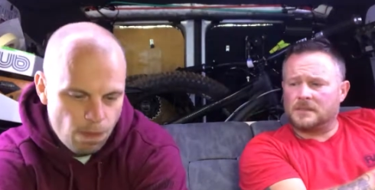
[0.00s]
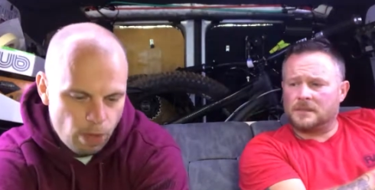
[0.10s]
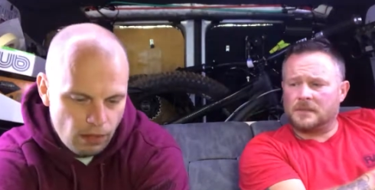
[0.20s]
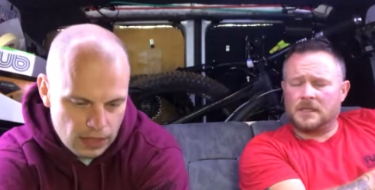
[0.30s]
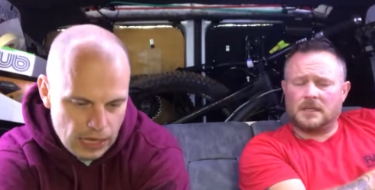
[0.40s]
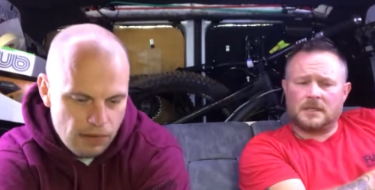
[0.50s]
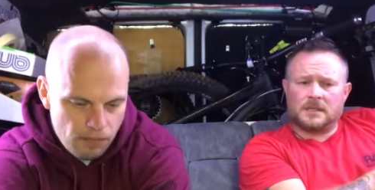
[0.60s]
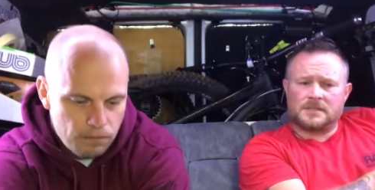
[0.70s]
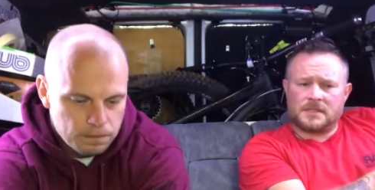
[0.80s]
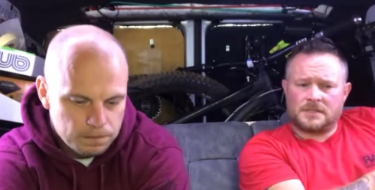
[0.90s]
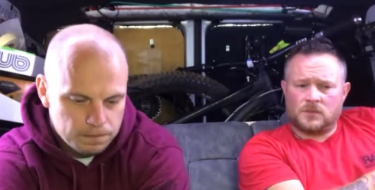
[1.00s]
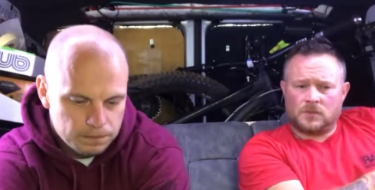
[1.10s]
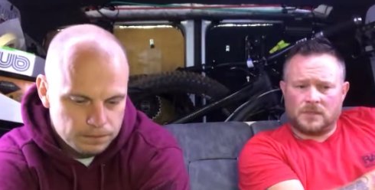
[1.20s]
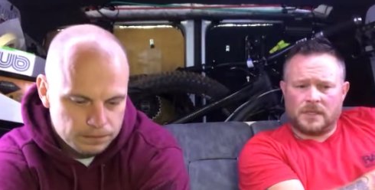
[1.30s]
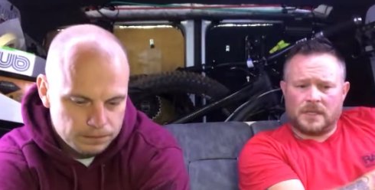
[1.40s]
Speaker 1: Do you know what I mean? Okay. Because there's
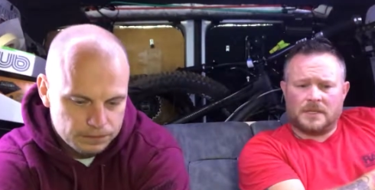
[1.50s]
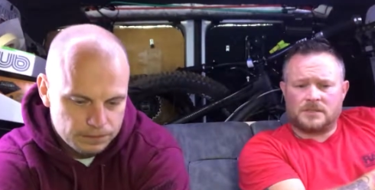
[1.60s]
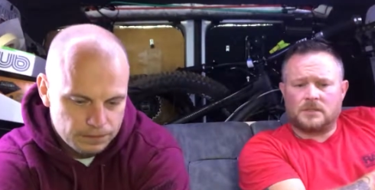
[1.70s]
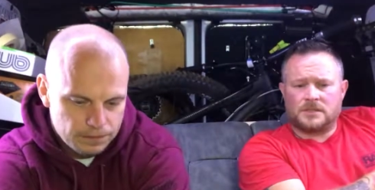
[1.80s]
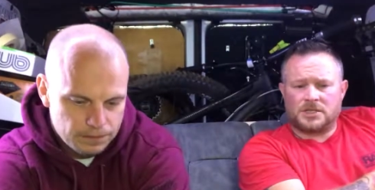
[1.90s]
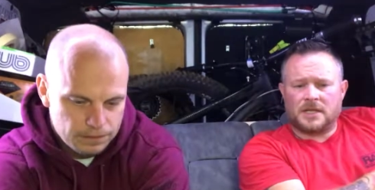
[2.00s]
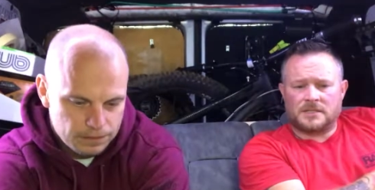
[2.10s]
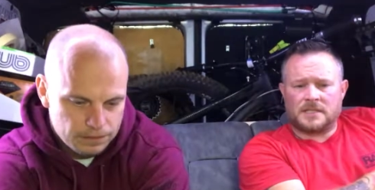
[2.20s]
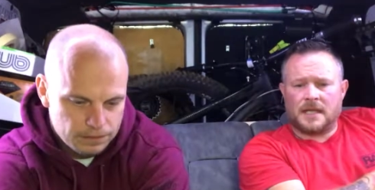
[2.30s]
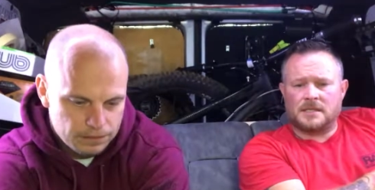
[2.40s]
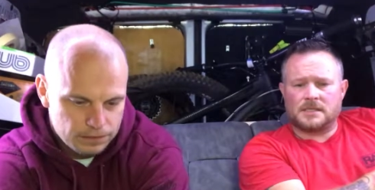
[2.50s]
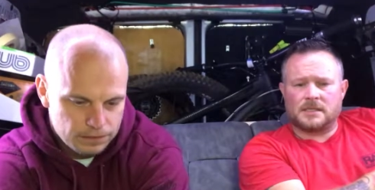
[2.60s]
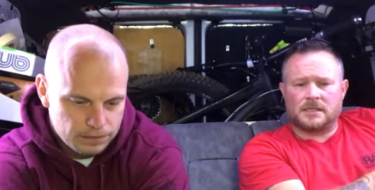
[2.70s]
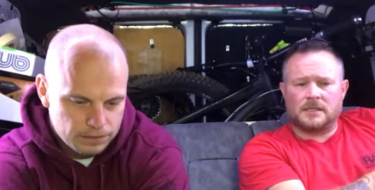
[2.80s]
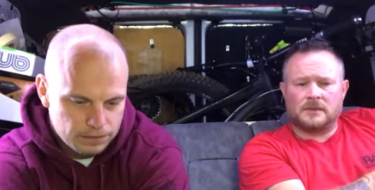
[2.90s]
all. It's not just the
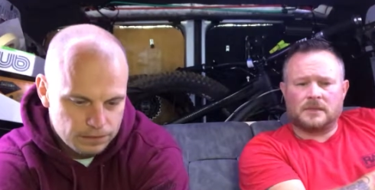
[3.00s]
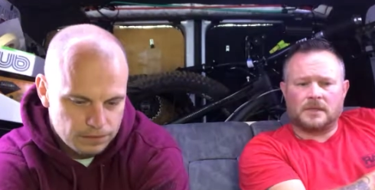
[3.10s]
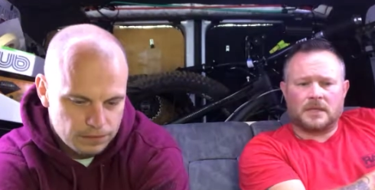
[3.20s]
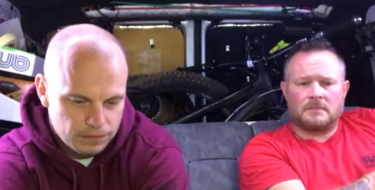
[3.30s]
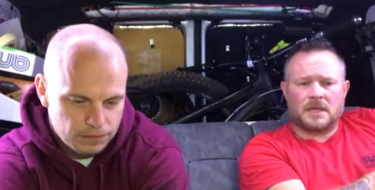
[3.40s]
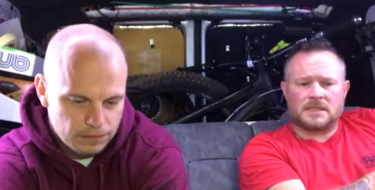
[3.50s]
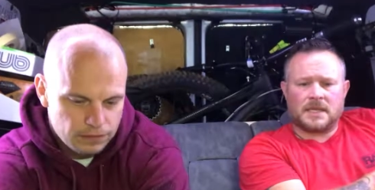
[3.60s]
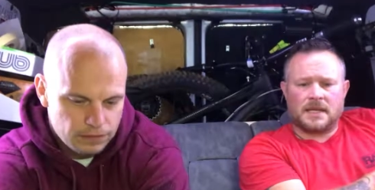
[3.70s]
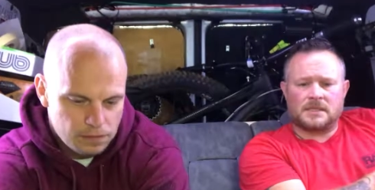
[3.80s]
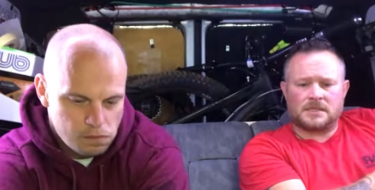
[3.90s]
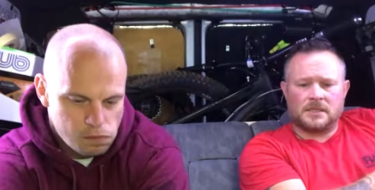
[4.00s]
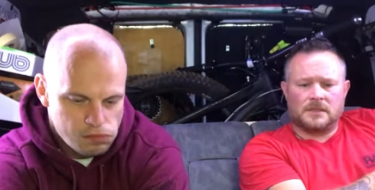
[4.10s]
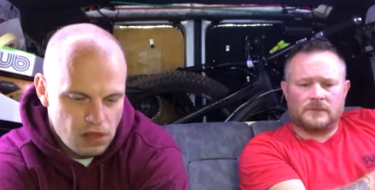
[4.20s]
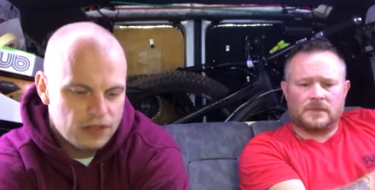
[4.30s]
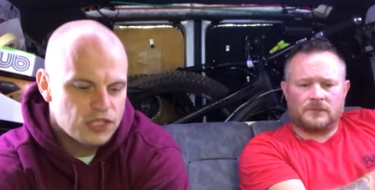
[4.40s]
engine that you've got to keep maintained. So
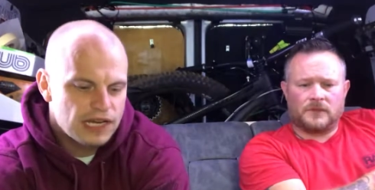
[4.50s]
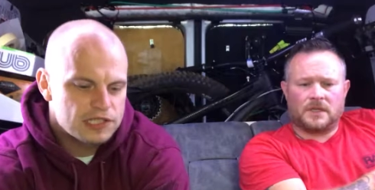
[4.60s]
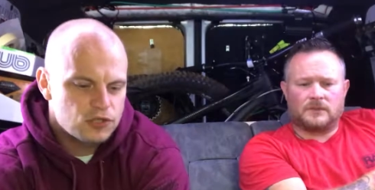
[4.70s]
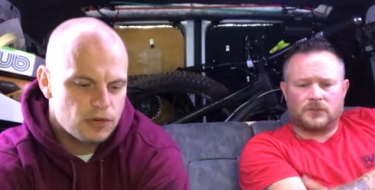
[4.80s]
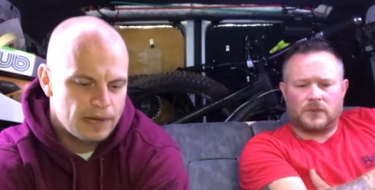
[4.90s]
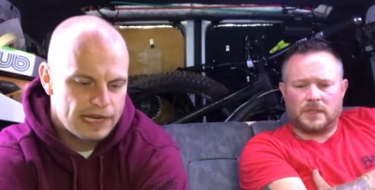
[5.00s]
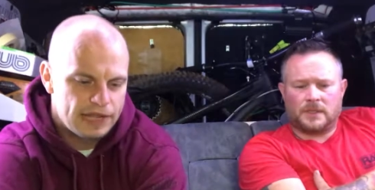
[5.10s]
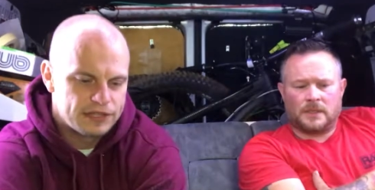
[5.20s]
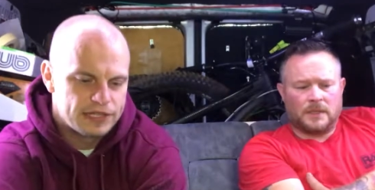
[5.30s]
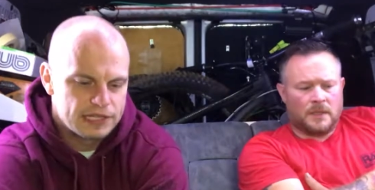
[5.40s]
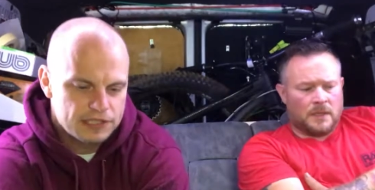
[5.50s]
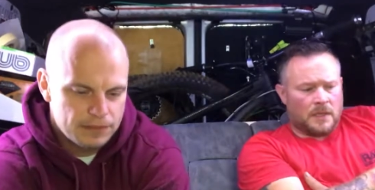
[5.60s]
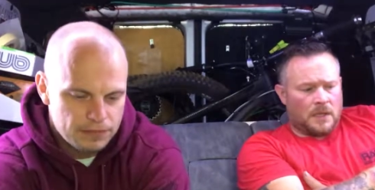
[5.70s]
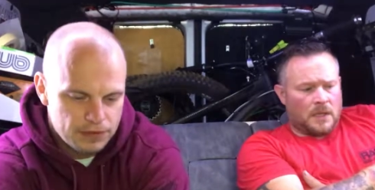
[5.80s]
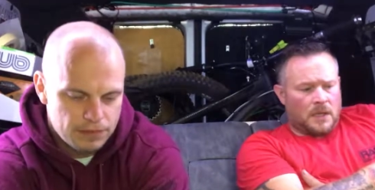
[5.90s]
you've got. So let's talk about the other
Speaker 2: things
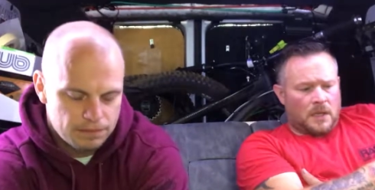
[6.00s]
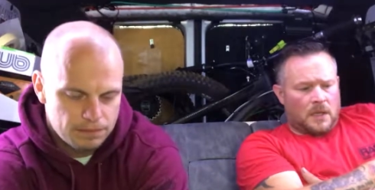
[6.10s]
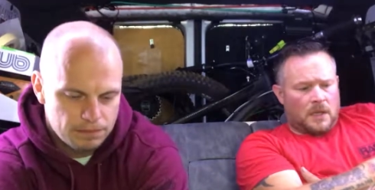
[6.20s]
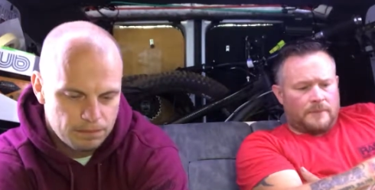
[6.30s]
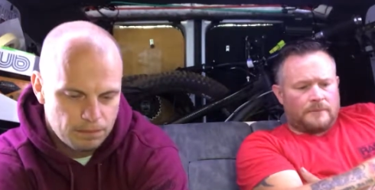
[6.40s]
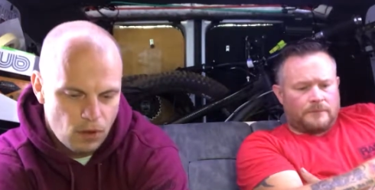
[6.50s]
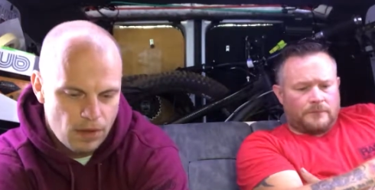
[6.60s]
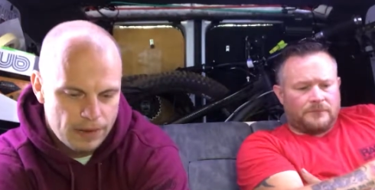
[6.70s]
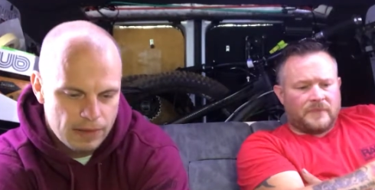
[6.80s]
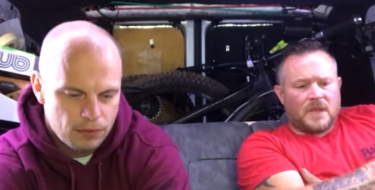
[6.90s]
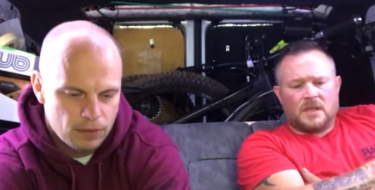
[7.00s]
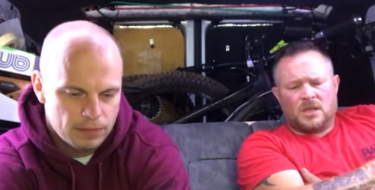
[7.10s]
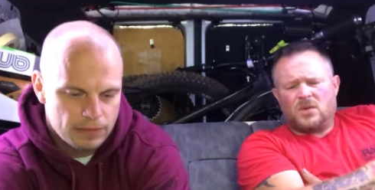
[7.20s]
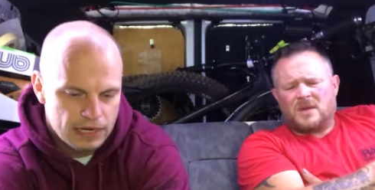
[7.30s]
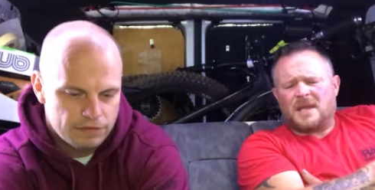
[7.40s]
that that might be a
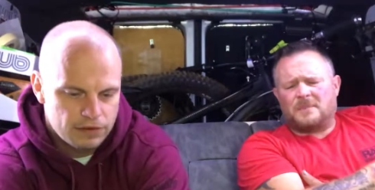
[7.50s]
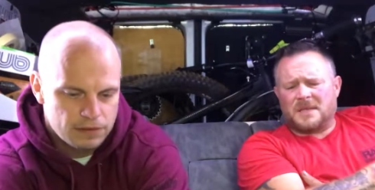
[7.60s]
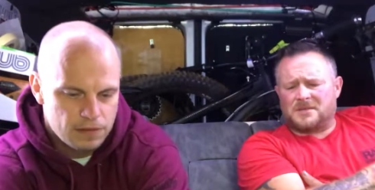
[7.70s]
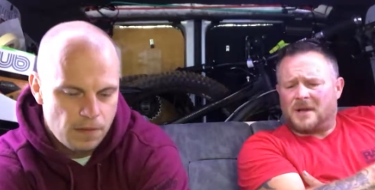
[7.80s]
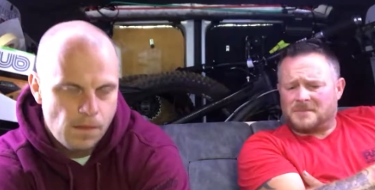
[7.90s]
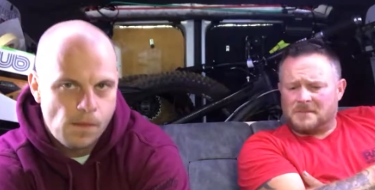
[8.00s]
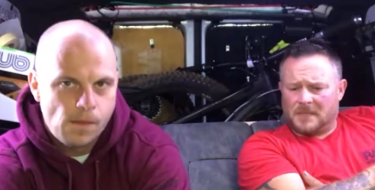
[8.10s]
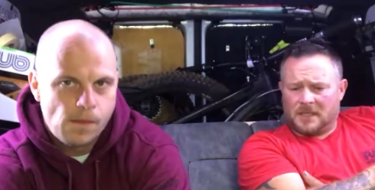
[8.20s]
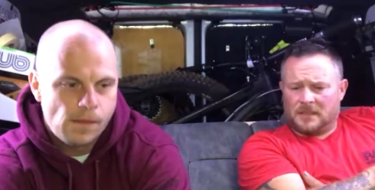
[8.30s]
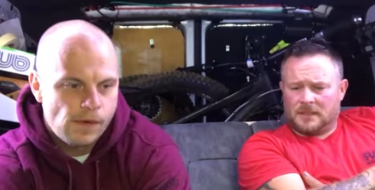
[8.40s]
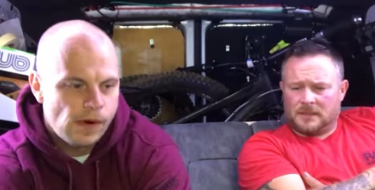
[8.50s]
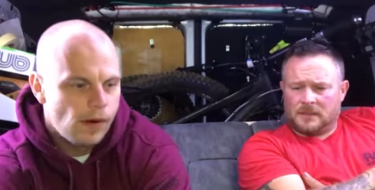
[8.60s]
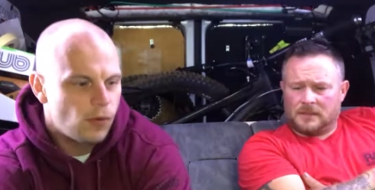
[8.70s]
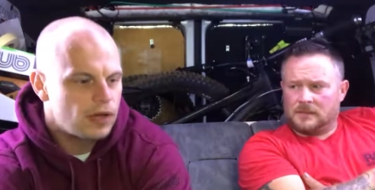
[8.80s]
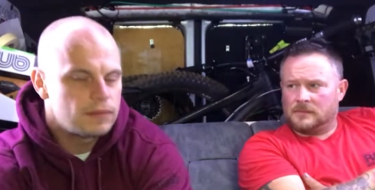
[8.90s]
problem. You then, keep
Speaker 1: interrupting me.
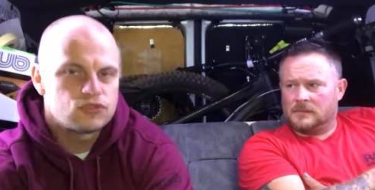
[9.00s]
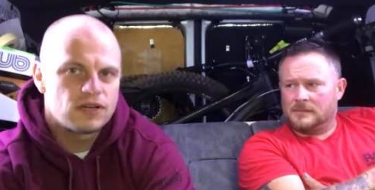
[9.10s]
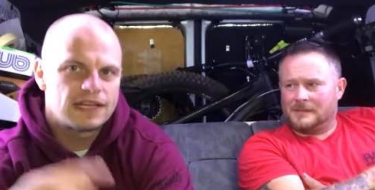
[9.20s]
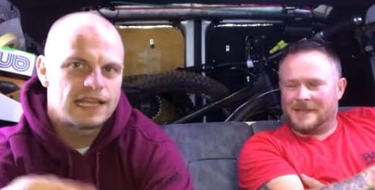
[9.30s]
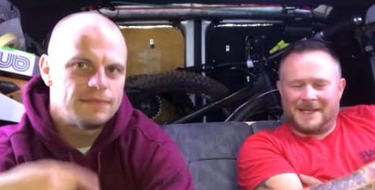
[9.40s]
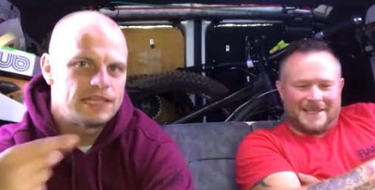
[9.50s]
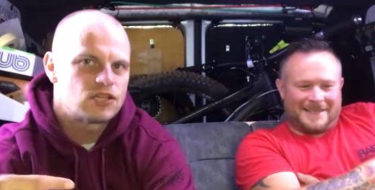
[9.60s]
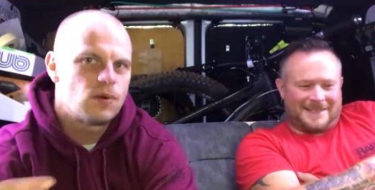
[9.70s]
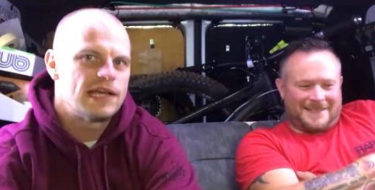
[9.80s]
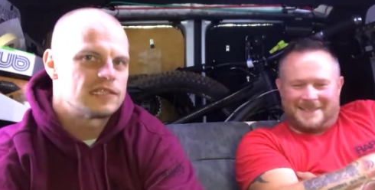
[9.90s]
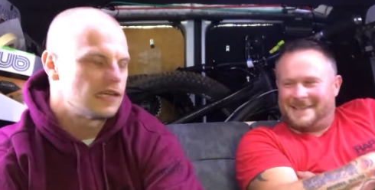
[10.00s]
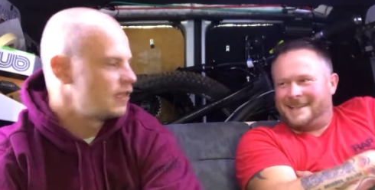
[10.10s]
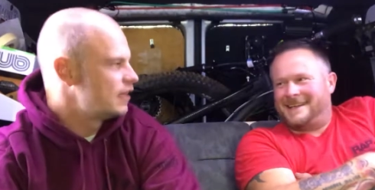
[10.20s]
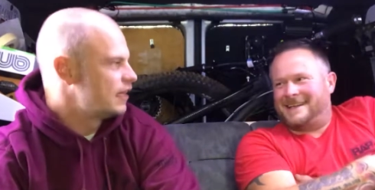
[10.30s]
Speaker 2: Well, I'm trying to keep this quick so